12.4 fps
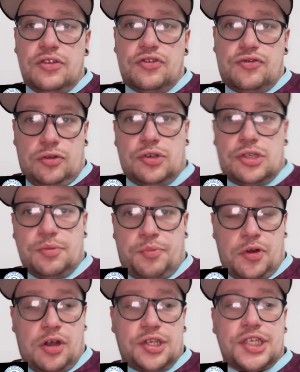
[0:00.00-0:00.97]
Trust the
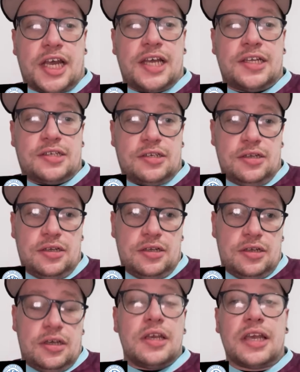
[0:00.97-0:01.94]
process.
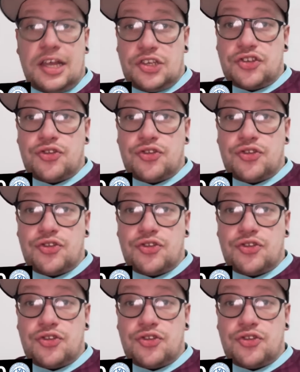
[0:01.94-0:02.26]
Yes,